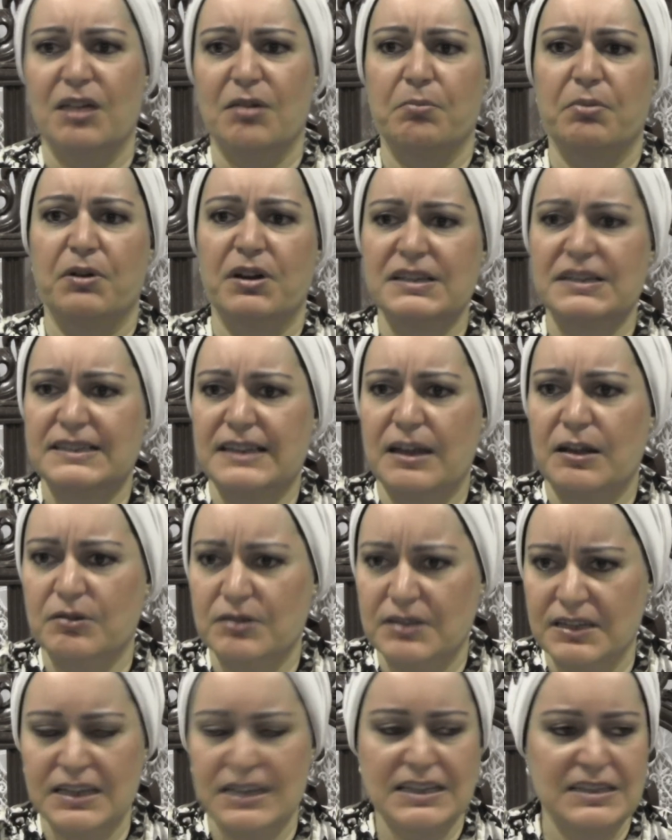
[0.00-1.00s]
burns
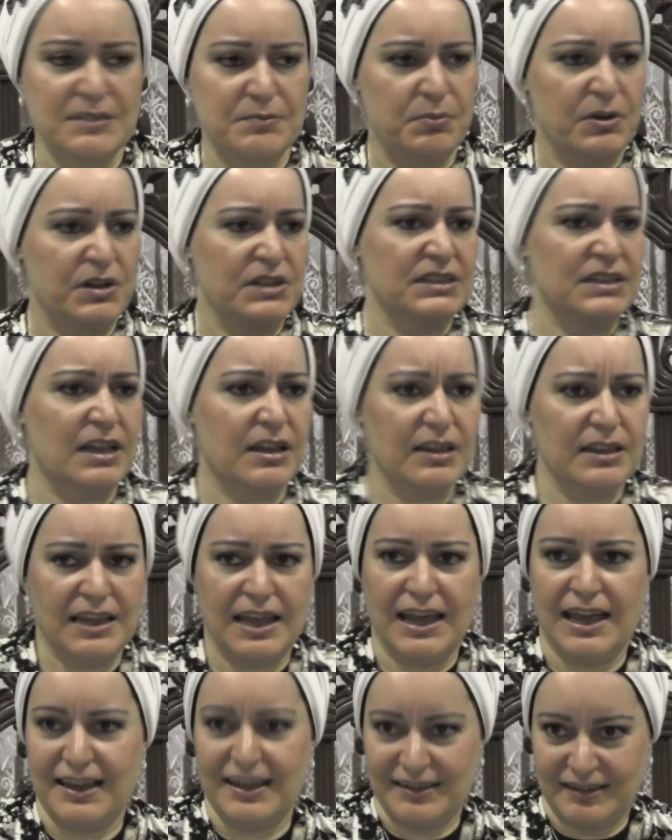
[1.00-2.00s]
out this, burns out
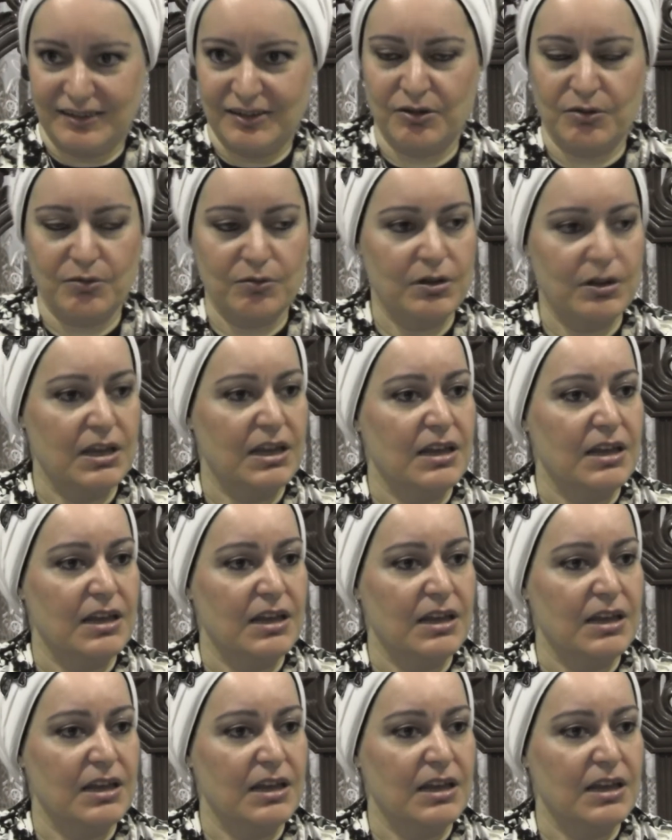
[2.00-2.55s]
that, you know,